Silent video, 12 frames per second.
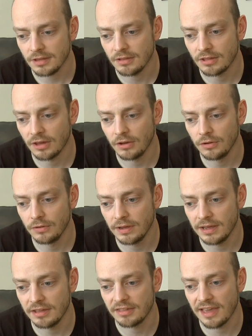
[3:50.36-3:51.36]
So
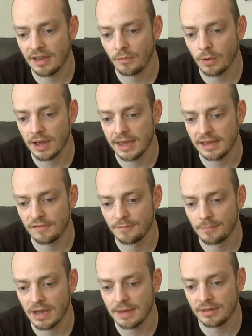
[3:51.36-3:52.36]
it's their way of
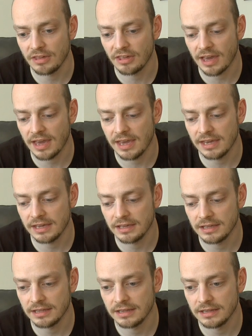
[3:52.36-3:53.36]
maybe saying,
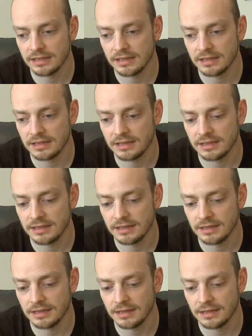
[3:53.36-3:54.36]

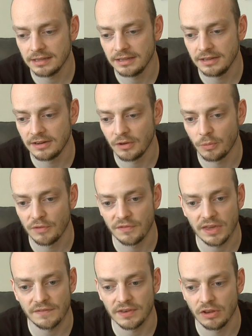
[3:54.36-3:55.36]
you know, we've
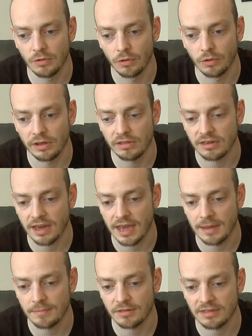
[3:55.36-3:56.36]
given you all these
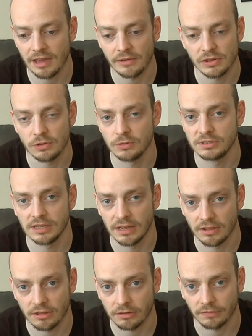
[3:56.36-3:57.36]
games, now it's your
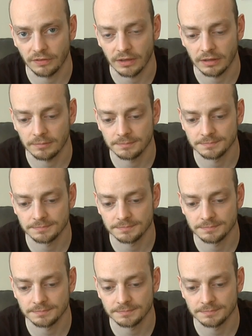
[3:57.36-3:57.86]
turn, sort of thing.